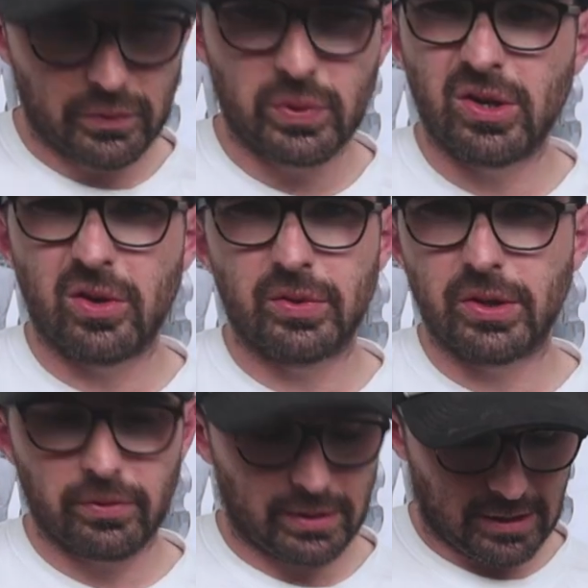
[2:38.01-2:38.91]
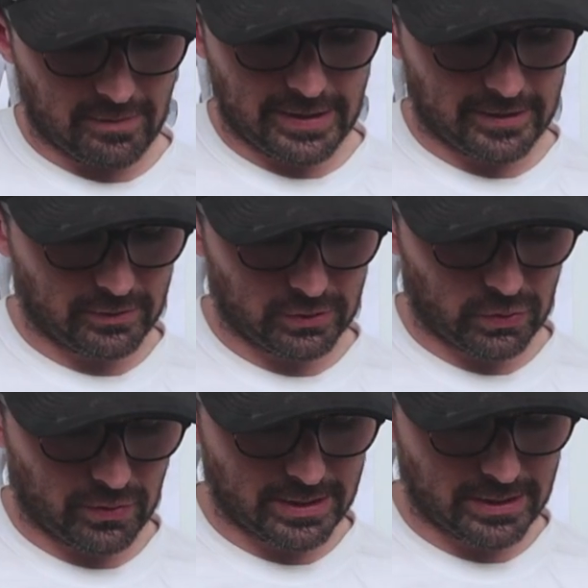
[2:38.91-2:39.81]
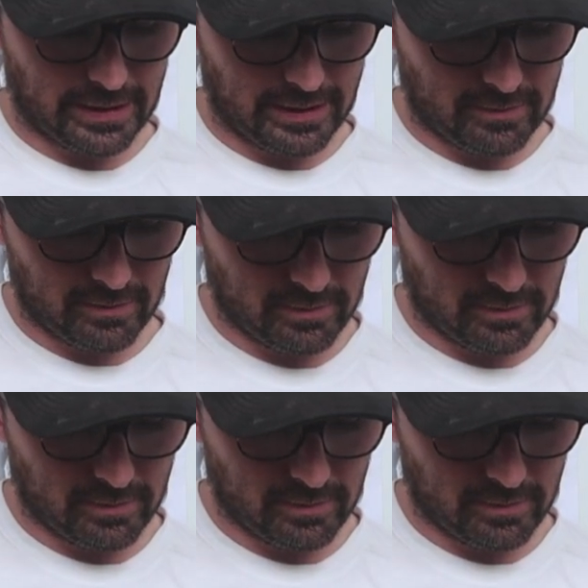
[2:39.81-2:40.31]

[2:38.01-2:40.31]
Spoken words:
We don't really come back. I'm not sure why I said that.